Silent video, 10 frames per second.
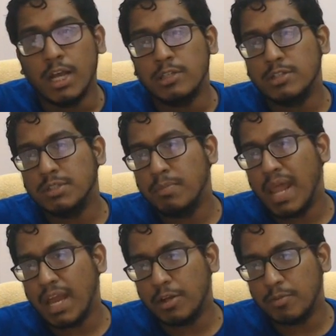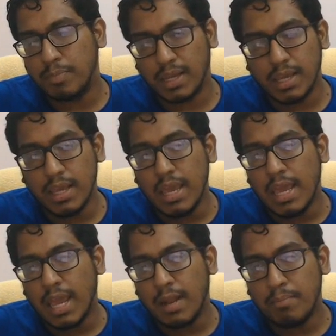So it's black to play,
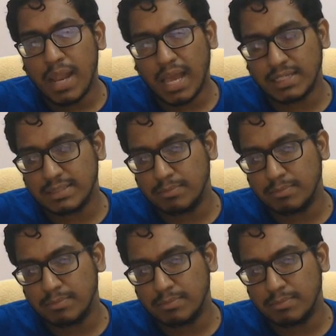and black